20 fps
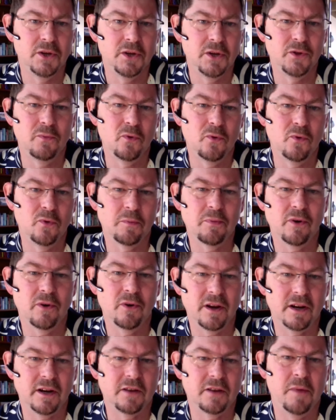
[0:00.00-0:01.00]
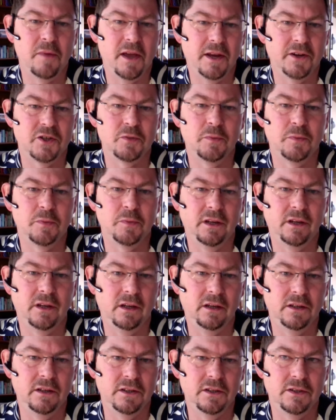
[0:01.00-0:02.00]
the more product management
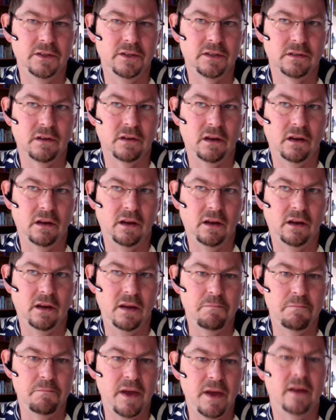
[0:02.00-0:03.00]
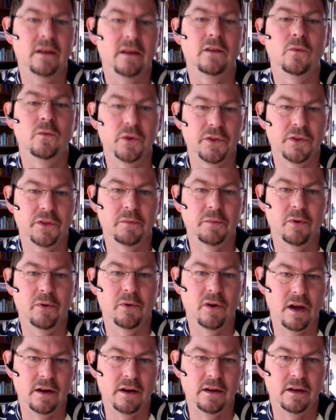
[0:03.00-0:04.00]
is embedded with the
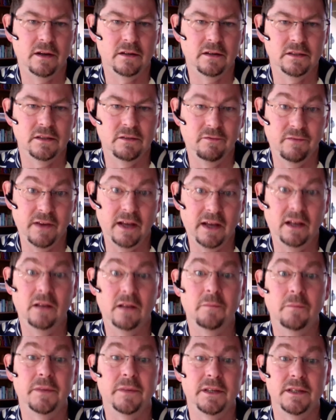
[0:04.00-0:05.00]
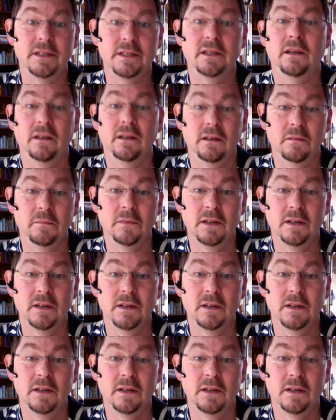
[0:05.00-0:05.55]
product development team.